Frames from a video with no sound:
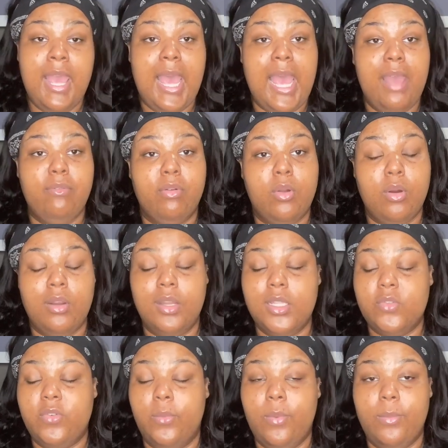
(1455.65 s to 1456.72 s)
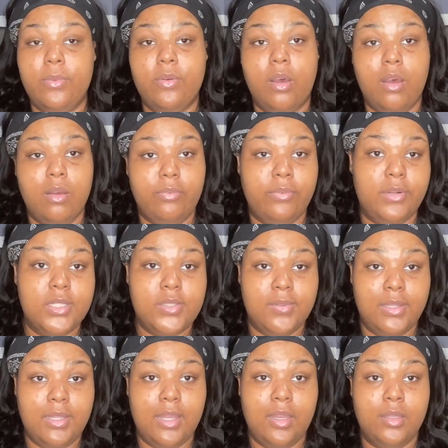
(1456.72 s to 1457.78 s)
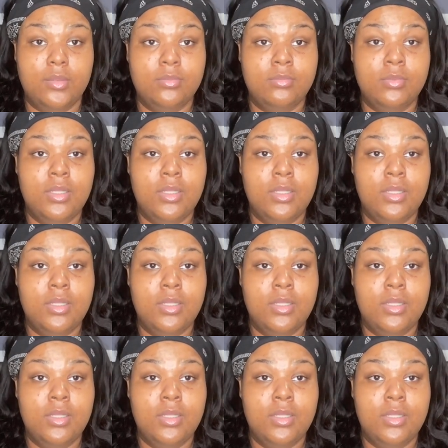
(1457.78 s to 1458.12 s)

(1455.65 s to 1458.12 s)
I have recordings from when we all first fell out.